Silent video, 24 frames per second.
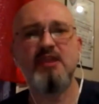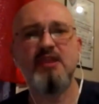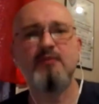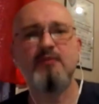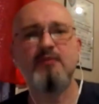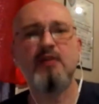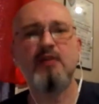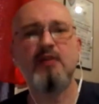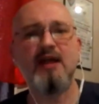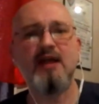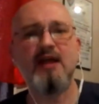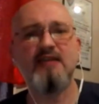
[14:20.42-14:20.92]
that
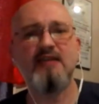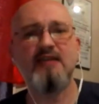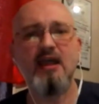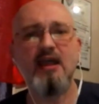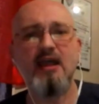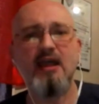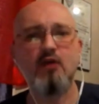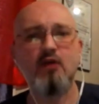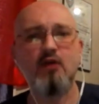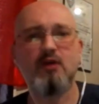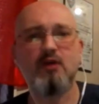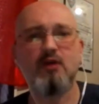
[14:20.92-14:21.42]
who are
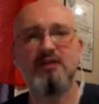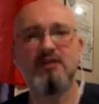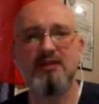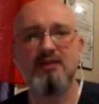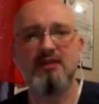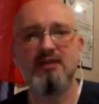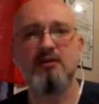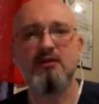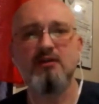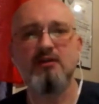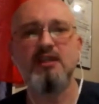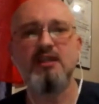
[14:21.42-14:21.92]
literally
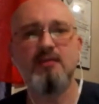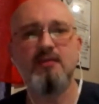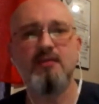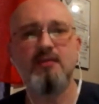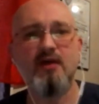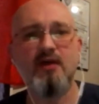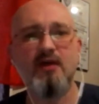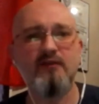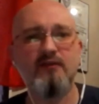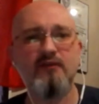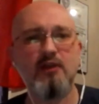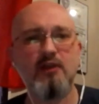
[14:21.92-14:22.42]
above the
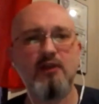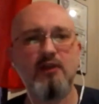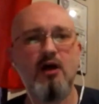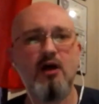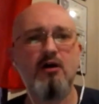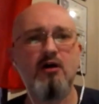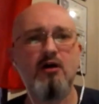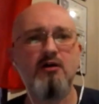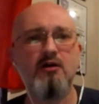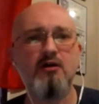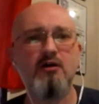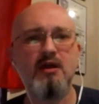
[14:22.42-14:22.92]
law,
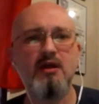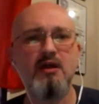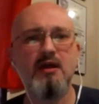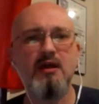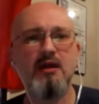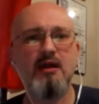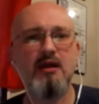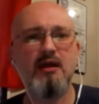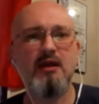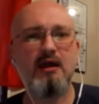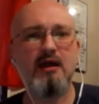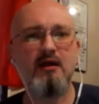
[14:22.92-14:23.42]
uh,
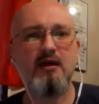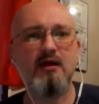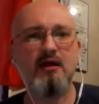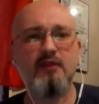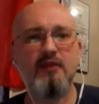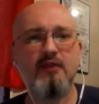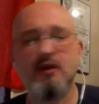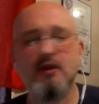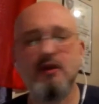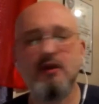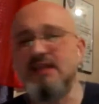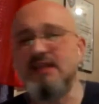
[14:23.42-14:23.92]
there is
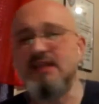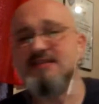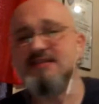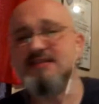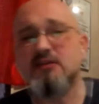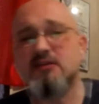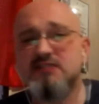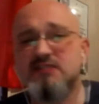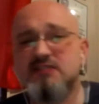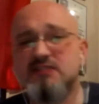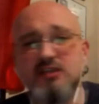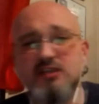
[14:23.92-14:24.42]
no such
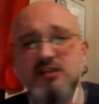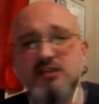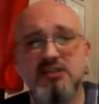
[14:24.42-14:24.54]
thing as